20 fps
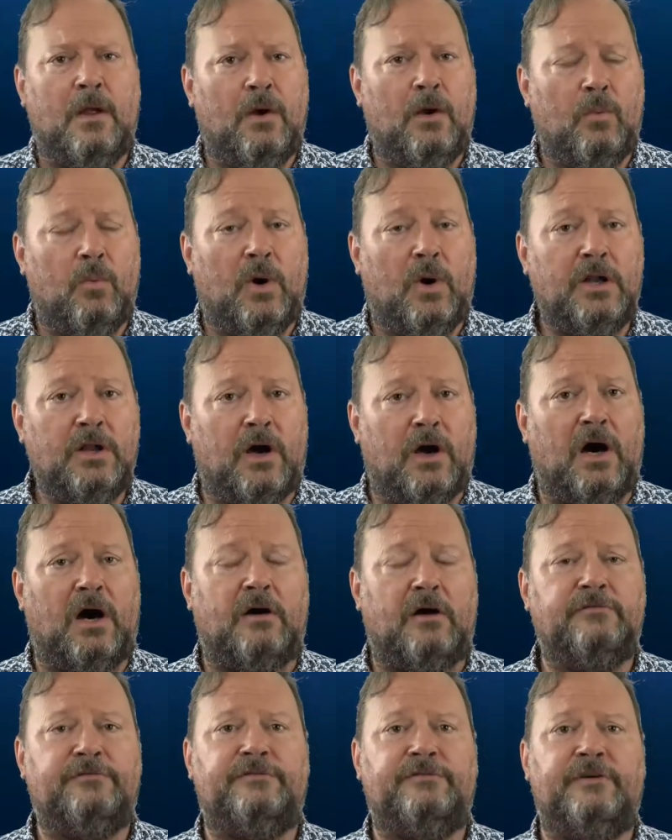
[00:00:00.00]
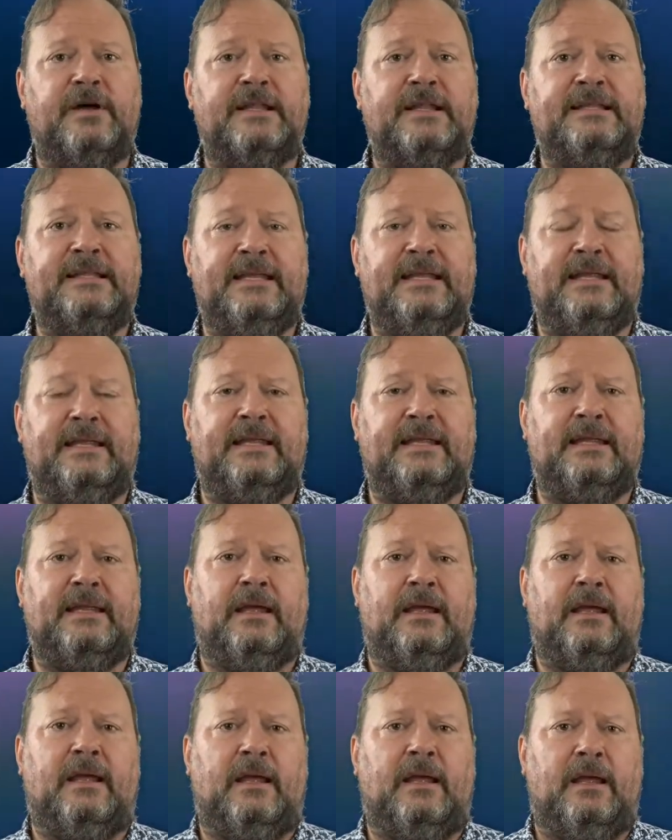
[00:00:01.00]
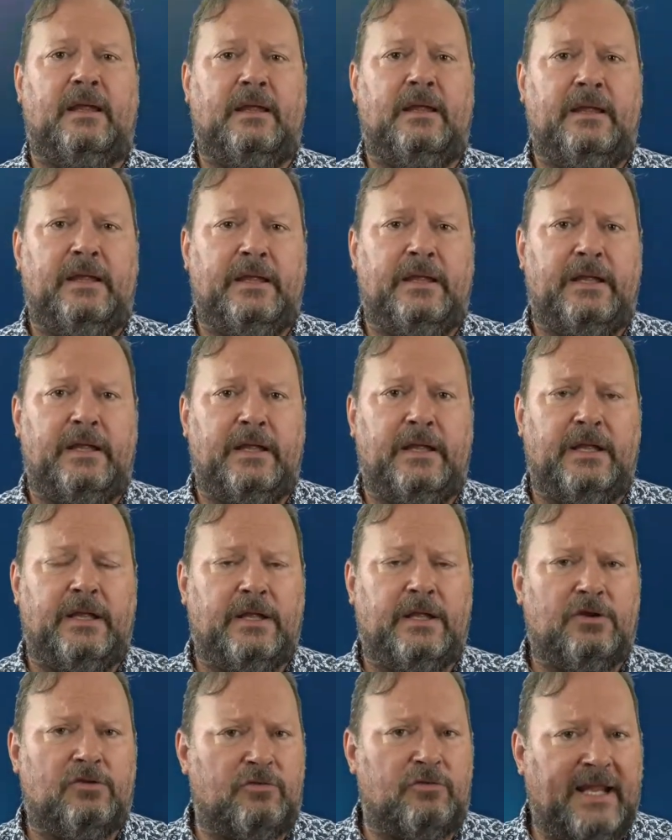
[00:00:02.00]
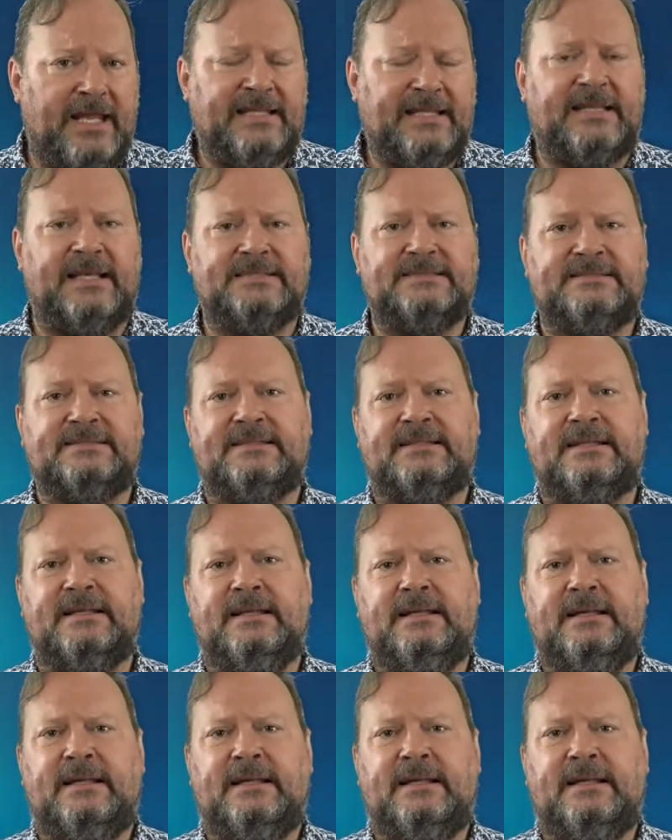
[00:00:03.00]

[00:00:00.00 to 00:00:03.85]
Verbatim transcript: One of the uh, greatest